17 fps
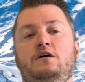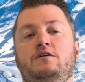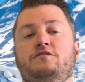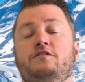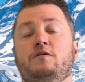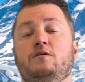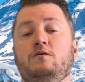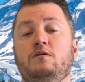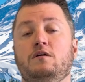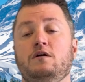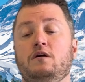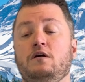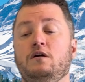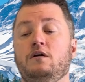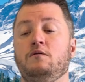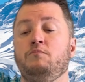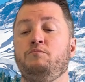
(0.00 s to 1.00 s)
So
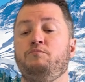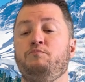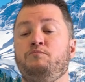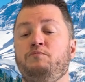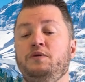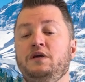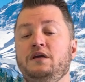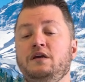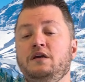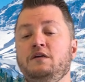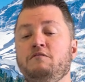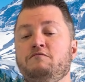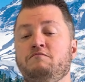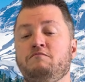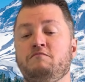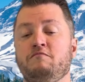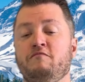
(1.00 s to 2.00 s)

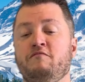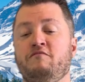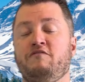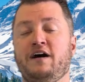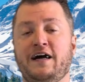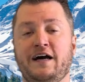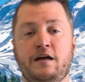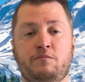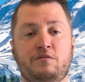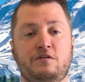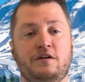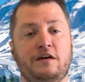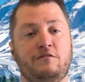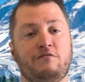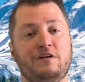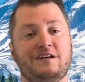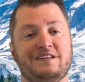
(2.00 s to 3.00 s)
be viable
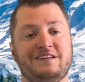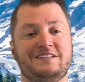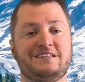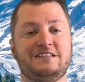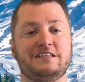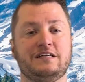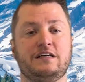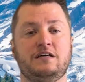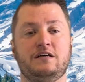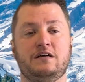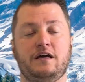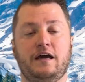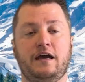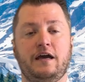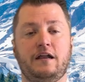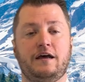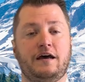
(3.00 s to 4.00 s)
and realistic,
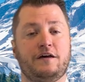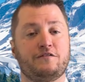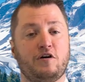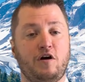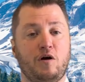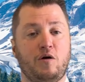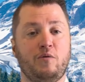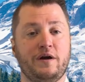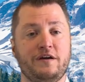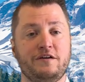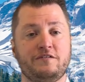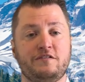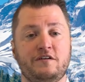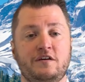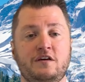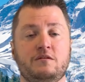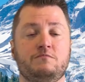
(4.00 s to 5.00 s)
and as
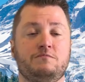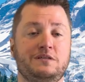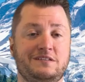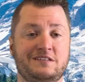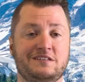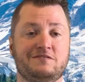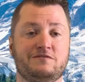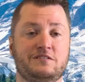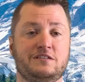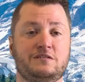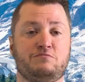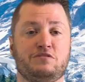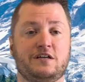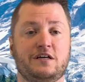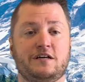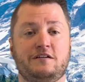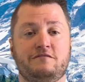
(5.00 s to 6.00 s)
always, be civil and
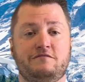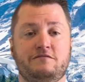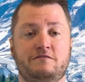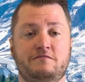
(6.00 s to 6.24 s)
productive.